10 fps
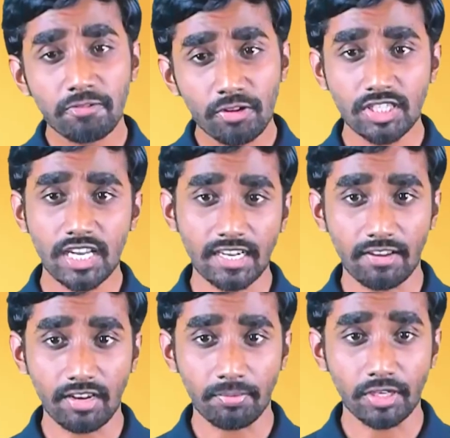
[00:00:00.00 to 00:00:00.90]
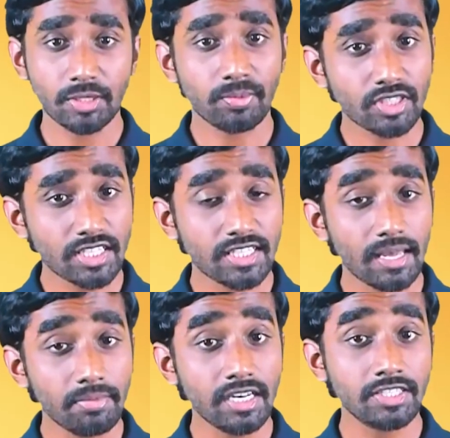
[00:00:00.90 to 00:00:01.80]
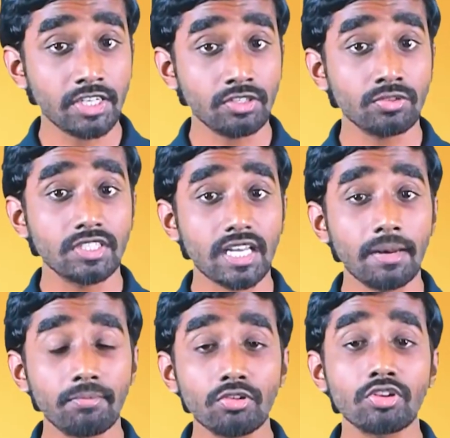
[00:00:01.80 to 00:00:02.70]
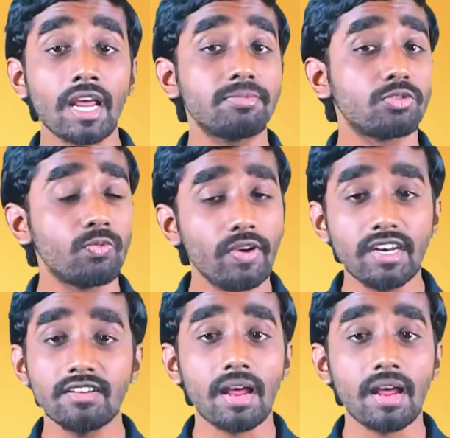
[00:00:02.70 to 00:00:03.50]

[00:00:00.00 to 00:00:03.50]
Full stack developers possess the ability to design prototypes very